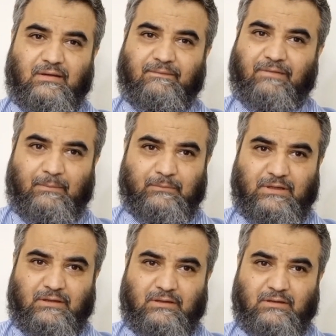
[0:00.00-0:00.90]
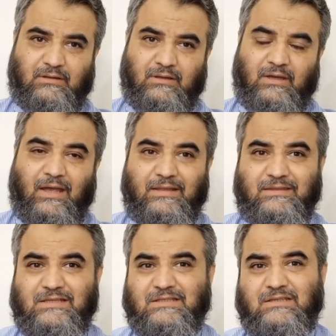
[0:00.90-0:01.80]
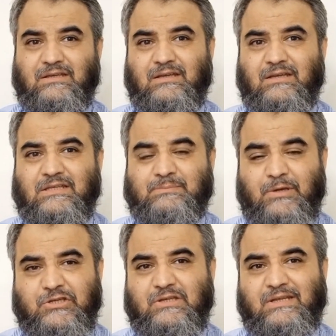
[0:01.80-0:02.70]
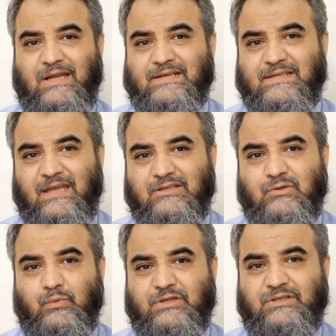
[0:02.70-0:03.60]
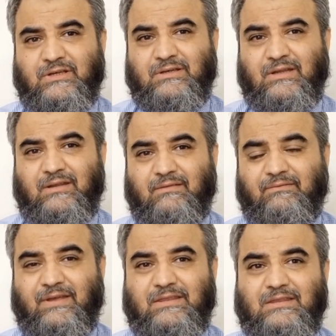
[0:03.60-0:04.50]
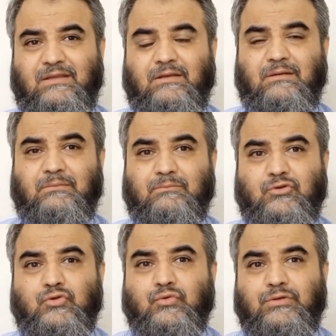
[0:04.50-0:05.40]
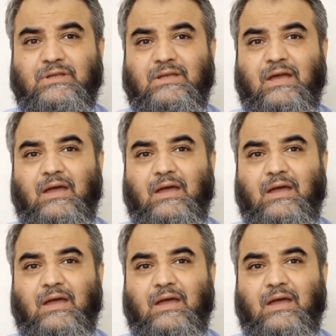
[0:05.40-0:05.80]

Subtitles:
family, and this especially gets activated when due to the